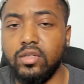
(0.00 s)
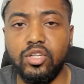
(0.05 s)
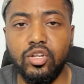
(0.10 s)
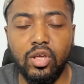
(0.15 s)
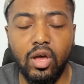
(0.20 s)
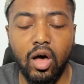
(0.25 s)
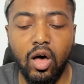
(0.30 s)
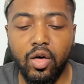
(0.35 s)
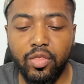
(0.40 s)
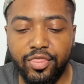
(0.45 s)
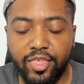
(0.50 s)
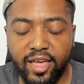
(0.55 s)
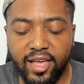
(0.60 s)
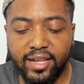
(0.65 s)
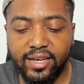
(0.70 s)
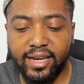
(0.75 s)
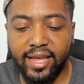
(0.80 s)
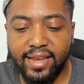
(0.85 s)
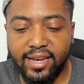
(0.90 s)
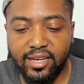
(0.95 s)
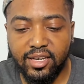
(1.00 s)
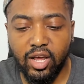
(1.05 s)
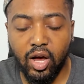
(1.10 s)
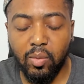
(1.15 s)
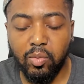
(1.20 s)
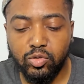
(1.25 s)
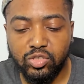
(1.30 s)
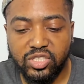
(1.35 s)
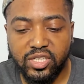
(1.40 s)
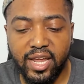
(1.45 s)
Do y'all think that the
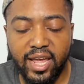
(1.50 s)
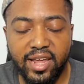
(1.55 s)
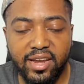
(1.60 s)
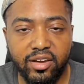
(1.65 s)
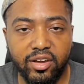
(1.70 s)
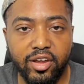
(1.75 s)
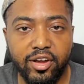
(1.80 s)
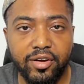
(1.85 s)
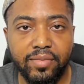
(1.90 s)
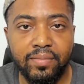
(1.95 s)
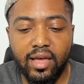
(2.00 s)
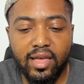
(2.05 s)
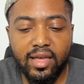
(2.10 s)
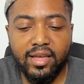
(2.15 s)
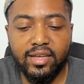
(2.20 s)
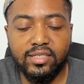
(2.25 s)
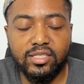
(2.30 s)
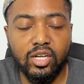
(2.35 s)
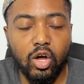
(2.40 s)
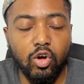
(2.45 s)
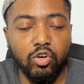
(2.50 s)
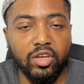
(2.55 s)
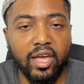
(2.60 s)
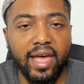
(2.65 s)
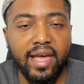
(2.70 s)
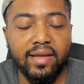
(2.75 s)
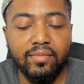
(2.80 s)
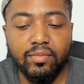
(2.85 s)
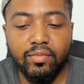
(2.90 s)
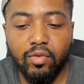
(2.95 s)
double standard here is
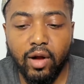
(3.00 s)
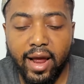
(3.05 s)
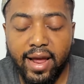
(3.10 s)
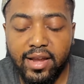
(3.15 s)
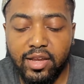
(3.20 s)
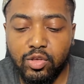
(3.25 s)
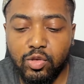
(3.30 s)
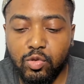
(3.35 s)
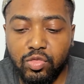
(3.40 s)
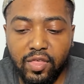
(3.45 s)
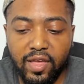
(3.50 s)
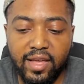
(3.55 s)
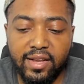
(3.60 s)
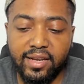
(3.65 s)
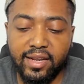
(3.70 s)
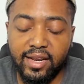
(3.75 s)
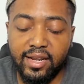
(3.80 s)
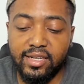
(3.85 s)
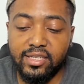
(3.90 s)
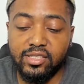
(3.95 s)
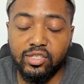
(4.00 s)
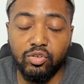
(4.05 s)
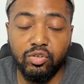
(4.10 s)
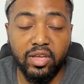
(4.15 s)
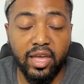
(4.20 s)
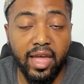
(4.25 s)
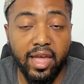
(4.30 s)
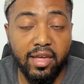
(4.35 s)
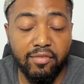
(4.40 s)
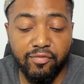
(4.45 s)
okay, right? Do you think that it is
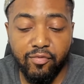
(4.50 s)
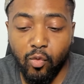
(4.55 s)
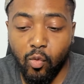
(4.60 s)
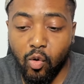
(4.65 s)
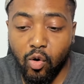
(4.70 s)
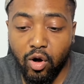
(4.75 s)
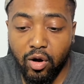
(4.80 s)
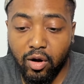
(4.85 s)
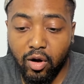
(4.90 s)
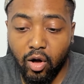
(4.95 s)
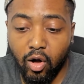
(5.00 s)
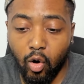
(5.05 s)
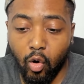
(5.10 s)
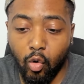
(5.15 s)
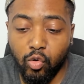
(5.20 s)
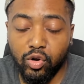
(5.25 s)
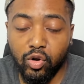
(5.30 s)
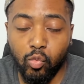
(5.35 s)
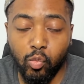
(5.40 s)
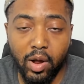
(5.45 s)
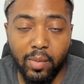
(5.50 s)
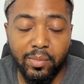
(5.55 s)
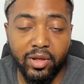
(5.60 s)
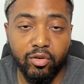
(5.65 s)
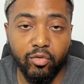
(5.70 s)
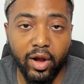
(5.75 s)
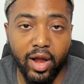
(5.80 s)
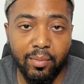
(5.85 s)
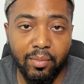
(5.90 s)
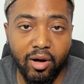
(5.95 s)
okay for older women,
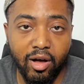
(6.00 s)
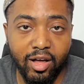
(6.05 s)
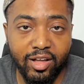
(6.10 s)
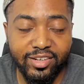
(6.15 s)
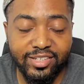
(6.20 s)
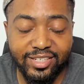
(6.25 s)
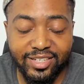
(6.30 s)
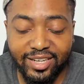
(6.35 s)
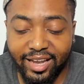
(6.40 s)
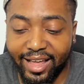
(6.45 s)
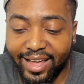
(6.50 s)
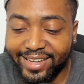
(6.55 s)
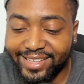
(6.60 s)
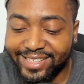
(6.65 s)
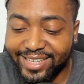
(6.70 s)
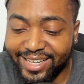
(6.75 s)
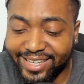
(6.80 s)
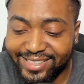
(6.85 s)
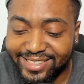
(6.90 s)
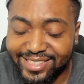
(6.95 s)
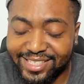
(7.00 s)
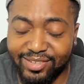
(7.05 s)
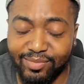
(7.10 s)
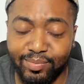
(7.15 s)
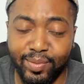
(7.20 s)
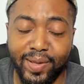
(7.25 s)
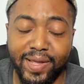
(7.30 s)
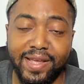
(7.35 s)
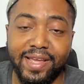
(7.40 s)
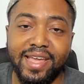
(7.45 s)
grandmas like this, to
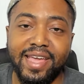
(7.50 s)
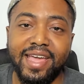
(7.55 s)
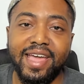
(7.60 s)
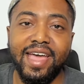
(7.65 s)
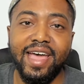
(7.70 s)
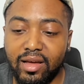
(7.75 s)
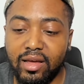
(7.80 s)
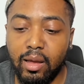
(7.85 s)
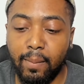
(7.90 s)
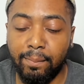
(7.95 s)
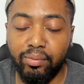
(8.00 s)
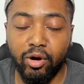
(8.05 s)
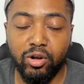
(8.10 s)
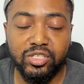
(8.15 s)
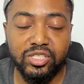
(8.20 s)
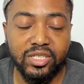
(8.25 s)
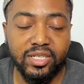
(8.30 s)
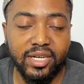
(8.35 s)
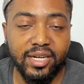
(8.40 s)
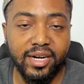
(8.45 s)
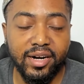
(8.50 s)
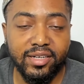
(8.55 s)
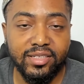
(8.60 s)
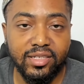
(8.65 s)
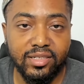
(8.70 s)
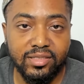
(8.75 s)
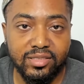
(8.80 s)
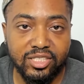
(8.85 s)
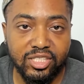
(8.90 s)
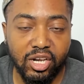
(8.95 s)
be approaching
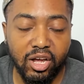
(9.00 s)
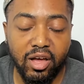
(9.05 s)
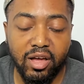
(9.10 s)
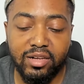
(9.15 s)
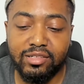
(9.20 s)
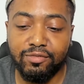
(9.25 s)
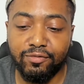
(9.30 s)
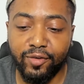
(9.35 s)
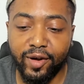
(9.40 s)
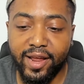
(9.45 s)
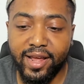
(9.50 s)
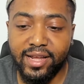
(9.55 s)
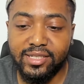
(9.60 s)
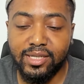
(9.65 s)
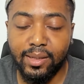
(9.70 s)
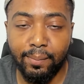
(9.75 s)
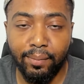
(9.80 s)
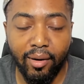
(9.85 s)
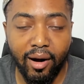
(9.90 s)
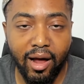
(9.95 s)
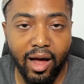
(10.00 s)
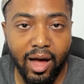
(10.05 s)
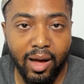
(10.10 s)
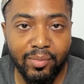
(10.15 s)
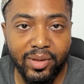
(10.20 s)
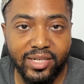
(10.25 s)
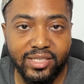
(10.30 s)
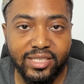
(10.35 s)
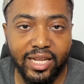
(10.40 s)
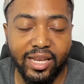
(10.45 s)
their sons, friends at prom
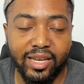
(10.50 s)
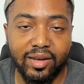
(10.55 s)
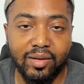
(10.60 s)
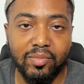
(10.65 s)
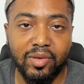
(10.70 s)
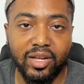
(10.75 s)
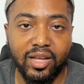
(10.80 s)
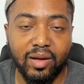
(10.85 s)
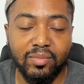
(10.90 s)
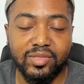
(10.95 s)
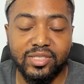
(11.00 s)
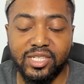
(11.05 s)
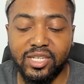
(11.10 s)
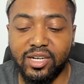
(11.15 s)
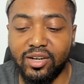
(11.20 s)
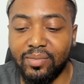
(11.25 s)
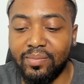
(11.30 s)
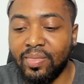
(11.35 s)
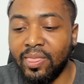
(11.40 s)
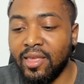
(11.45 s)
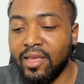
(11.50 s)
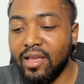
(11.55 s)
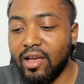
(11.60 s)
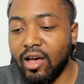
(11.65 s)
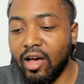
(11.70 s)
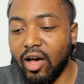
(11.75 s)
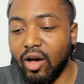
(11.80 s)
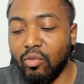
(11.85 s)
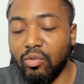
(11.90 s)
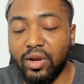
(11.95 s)
and telling them to come see them
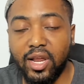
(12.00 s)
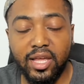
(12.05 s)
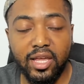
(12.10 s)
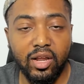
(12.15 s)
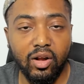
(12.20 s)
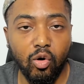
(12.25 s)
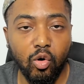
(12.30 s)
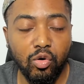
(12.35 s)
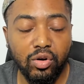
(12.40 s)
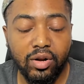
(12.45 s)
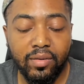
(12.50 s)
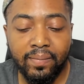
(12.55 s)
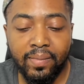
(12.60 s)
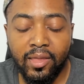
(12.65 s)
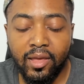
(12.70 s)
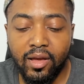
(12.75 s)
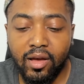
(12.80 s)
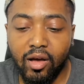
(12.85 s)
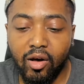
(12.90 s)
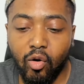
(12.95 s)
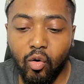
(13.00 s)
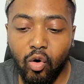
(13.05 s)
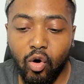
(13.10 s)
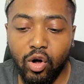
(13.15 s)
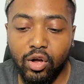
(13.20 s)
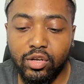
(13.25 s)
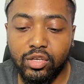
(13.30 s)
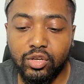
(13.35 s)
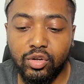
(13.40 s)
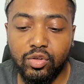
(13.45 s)
uh, when they get older?
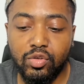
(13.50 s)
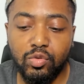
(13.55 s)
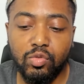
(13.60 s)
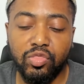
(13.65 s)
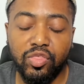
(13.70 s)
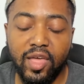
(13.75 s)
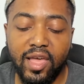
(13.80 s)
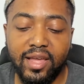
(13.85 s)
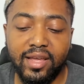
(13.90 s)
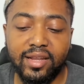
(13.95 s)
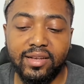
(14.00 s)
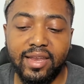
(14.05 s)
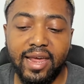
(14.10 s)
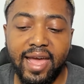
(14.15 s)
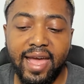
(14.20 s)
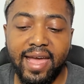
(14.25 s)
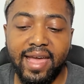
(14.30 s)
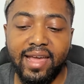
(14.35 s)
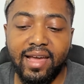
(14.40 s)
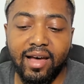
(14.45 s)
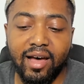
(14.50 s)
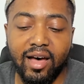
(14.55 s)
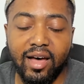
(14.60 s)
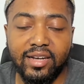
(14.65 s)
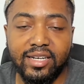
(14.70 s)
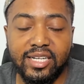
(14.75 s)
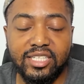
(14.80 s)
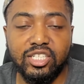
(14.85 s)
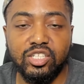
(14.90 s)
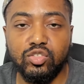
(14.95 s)
Or do you think that uh,
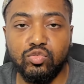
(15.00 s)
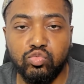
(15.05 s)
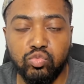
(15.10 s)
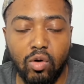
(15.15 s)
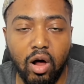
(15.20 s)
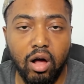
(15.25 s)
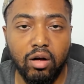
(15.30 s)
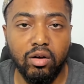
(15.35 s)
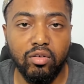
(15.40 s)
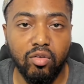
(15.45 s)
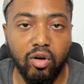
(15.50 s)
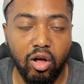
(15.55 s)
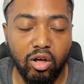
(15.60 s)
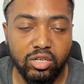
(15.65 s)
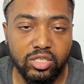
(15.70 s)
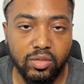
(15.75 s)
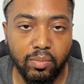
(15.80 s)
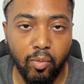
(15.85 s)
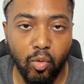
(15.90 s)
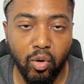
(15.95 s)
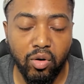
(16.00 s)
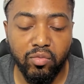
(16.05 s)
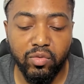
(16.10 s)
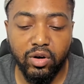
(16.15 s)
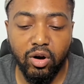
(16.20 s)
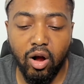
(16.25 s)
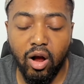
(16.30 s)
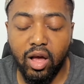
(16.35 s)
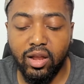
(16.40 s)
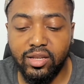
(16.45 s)
this is wrong across the board,
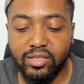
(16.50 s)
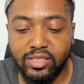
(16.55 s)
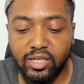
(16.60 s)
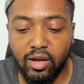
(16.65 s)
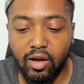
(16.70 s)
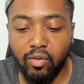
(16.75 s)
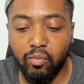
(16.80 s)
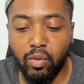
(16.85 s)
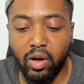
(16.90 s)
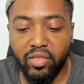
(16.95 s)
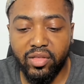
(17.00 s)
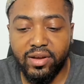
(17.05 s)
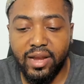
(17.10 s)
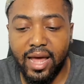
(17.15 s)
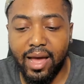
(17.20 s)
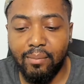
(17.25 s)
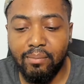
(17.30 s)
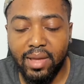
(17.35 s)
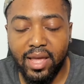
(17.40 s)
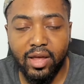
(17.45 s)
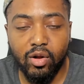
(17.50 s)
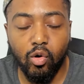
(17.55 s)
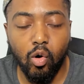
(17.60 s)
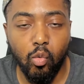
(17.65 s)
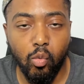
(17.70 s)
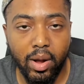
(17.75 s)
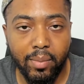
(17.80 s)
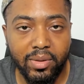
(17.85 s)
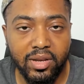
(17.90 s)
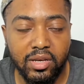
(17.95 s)
regardless of whether or not men or
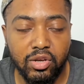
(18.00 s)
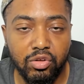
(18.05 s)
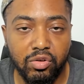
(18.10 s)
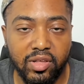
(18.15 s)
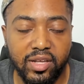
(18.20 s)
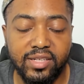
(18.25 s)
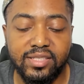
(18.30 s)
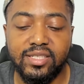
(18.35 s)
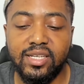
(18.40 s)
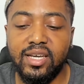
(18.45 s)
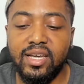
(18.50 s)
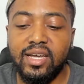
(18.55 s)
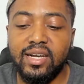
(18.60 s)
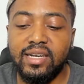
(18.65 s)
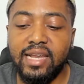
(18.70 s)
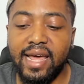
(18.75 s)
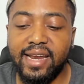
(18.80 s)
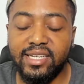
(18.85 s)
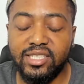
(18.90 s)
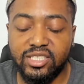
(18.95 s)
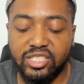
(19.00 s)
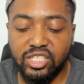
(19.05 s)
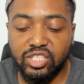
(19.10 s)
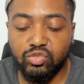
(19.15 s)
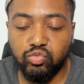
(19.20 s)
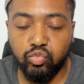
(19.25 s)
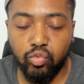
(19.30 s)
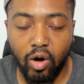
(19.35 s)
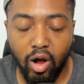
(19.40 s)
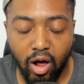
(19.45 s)
women do this, that it's
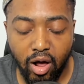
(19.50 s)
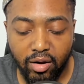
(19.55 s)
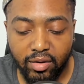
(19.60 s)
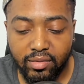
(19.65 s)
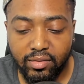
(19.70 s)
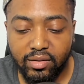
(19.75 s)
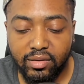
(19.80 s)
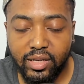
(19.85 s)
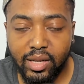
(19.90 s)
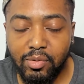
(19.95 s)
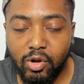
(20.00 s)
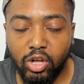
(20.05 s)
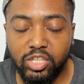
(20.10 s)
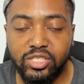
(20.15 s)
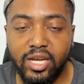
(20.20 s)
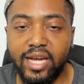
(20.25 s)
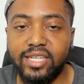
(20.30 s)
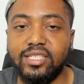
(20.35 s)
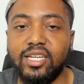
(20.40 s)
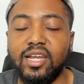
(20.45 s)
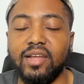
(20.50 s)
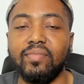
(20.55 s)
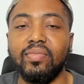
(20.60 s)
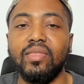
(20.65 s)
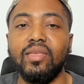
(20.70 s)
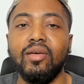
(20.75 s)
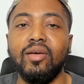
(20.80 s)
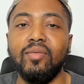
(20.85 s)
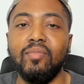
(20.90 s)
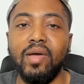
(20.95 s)
just wrong? Let me know what you guys think.
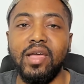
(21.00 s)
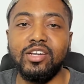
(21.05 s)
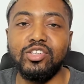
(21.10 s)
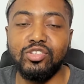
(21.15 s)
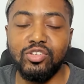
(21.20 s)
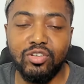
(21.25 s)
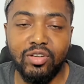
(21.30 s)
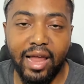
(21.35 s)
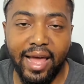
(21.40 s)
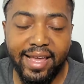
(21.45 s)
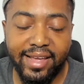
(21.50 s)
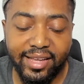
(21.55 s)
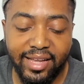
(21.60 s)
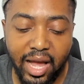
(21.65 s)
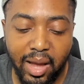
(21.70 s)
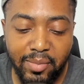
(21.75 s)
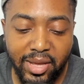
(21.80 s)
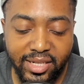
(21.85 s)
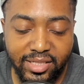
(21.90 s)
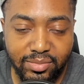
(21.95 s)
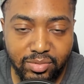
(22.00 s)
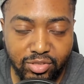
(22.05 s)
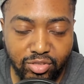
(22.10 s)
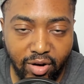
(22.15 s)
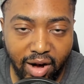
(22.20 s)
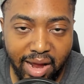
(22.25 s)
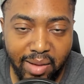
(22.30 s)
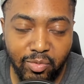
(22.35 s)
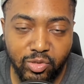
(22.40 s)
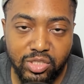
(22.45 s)
Make sure you like, comment, and
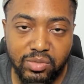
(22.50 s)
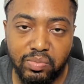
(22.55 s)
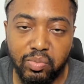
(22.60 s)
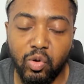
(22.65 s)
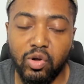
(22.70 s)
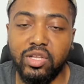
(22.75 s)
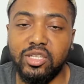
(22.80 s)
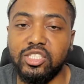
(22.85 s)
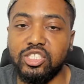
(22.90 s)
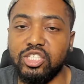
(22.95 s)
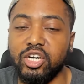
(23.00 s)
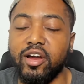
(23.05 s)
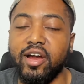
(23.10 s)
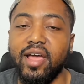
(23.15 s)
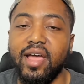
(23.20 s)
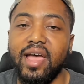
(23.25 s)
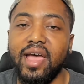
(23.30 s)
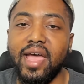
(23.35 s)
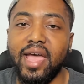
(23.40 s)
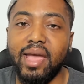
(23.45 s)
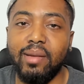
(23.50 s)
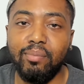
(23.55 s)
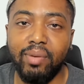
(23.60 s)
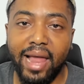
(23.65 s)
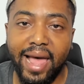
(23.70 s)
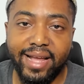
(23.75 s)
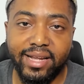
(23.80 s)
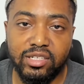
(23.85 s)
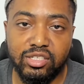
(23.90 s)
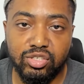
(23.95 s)
subscribe. Most importantly, share a
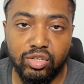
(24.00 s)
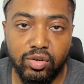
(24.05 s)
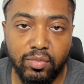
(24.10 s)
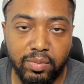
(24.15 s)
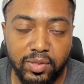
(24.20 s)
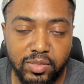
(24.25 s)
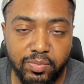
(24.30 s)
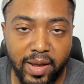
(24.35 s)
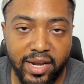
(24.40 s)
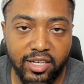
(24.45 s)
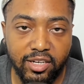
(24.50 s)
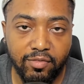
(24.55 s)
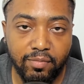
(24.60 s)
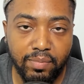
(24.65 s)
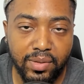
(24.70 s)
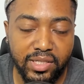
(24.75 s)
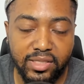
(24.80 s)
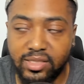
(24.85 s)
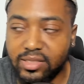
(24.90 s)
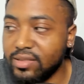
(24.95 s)
black conservative perspective. Peace.